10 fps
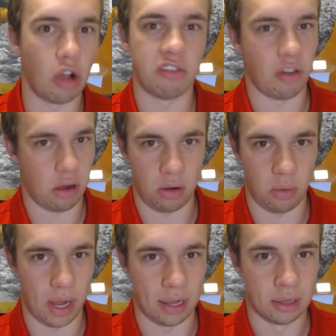far
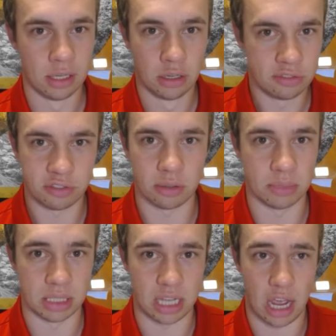away from
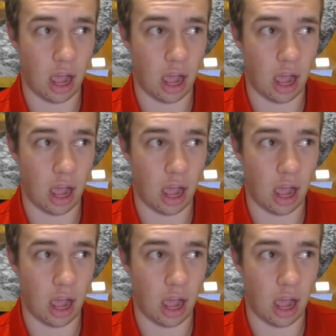this game.